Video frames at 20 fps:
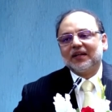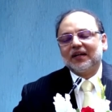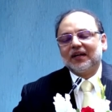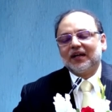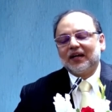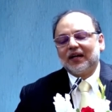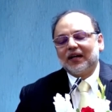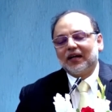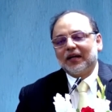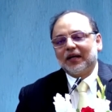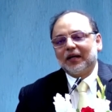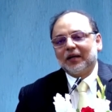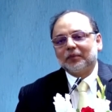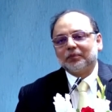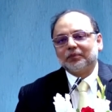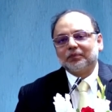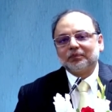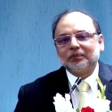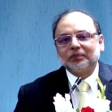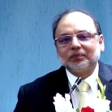
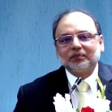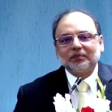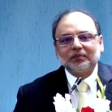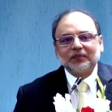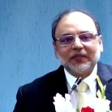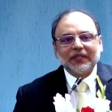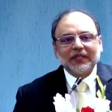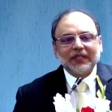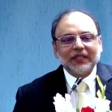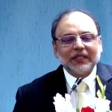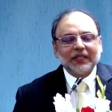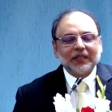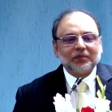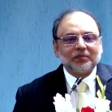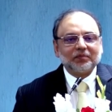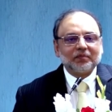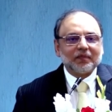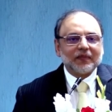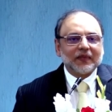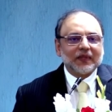uh,
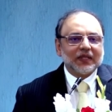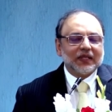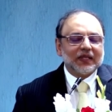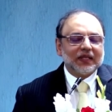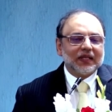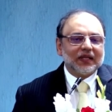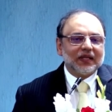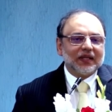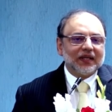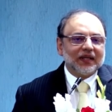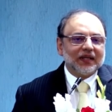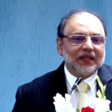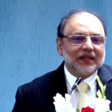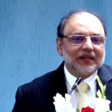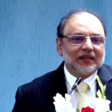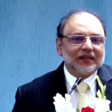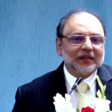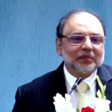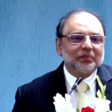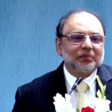the, uh,
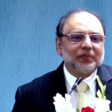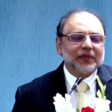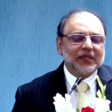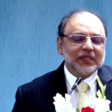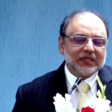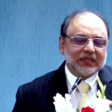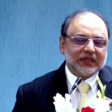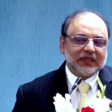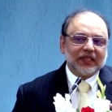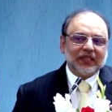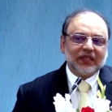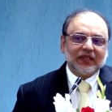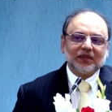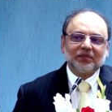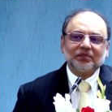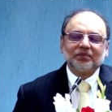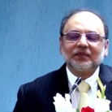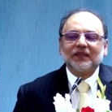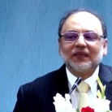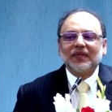the
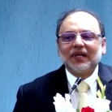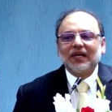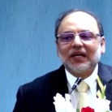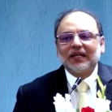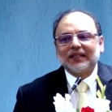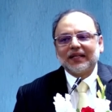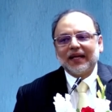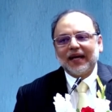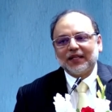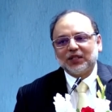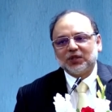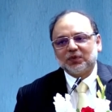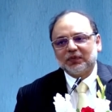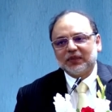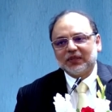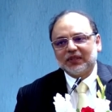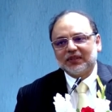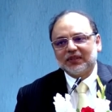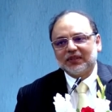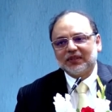personal
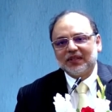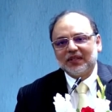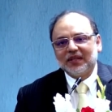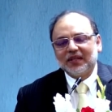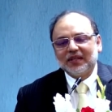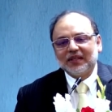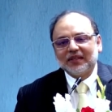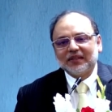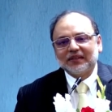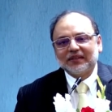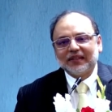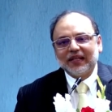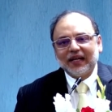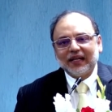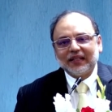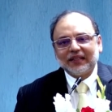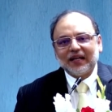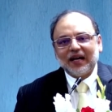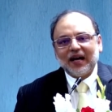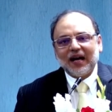attachment
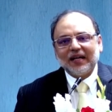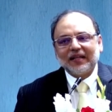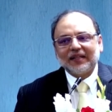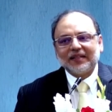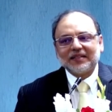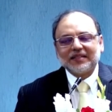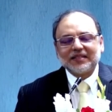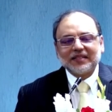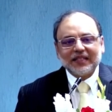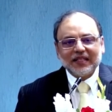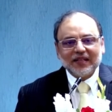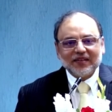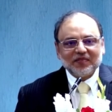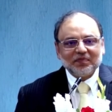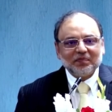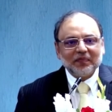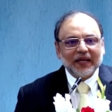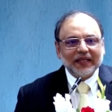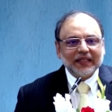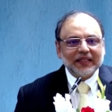that I
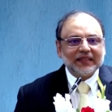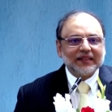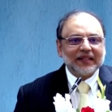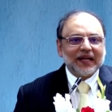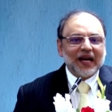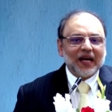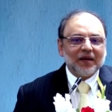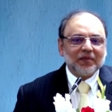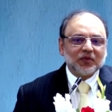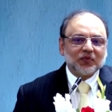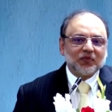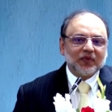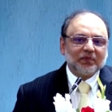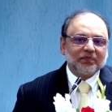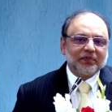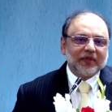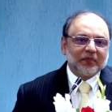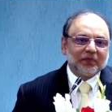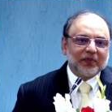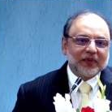received many times
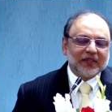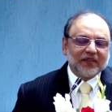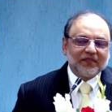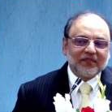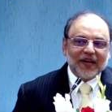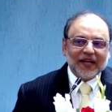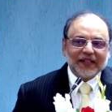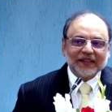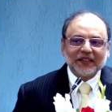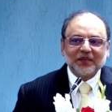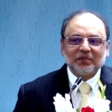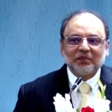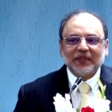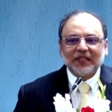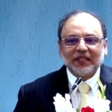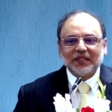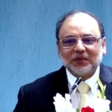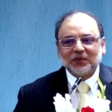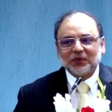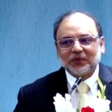when people invited
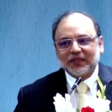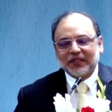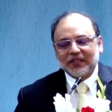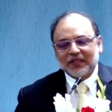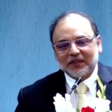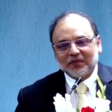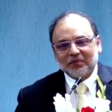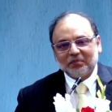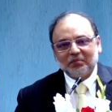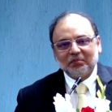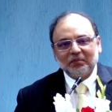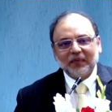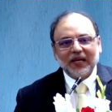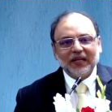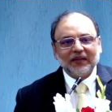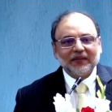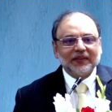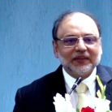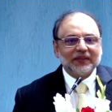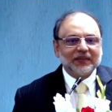me to their
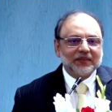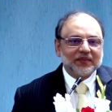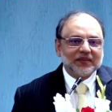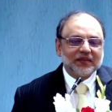marriage